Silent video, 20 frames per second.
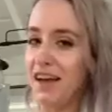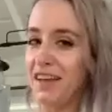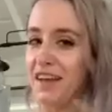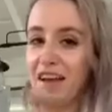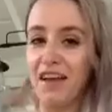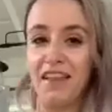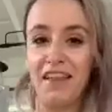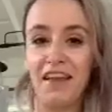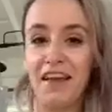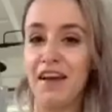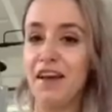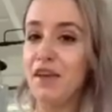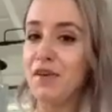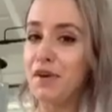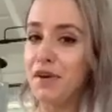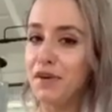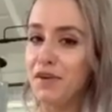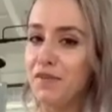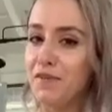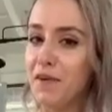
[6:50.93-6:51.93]
like
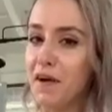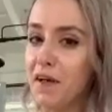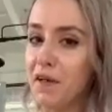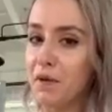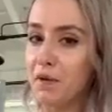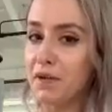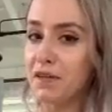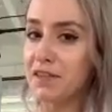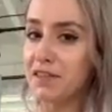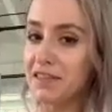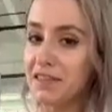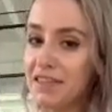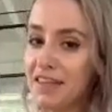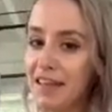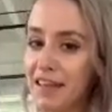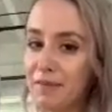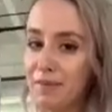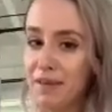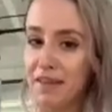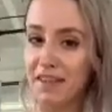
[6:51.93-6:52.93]
100 new followers
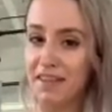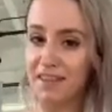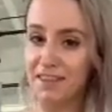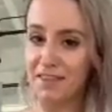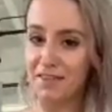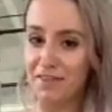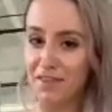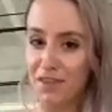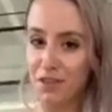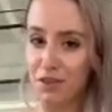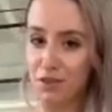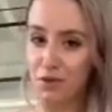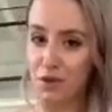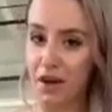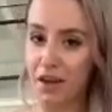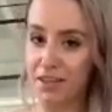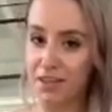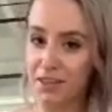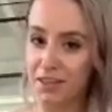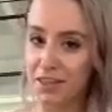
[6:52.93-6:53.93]
today because of the
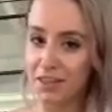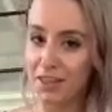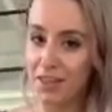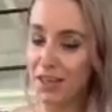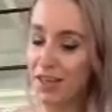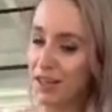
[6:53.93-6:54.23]
stress.